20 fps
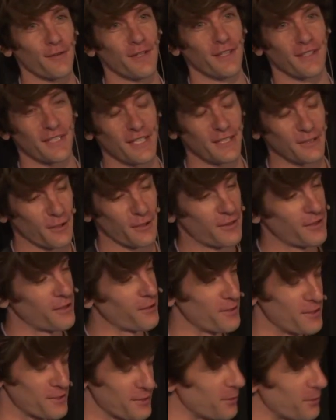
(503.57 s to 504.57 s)
and color
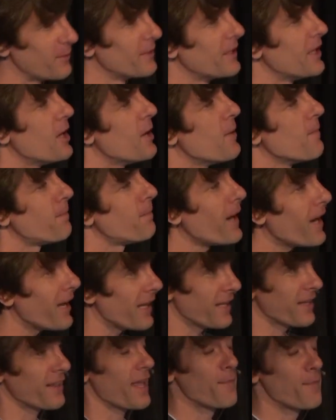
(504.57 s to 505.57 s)
theory. But
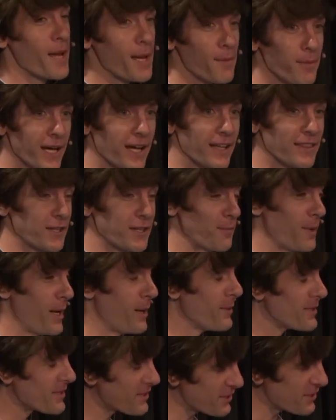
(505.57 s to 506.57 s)
they may be out there.
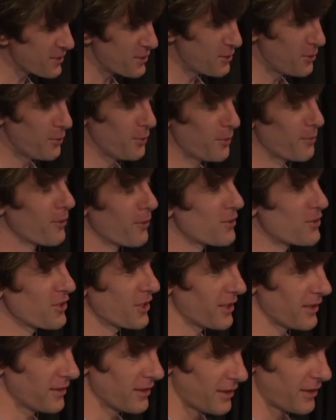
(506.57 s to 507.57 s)
Maybe it's this new
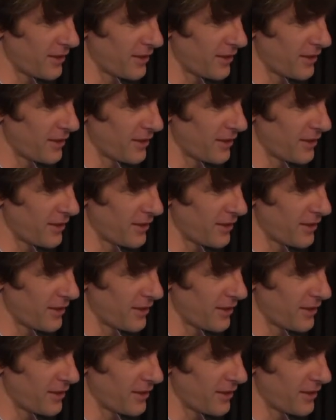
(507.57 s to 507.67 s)
emerging,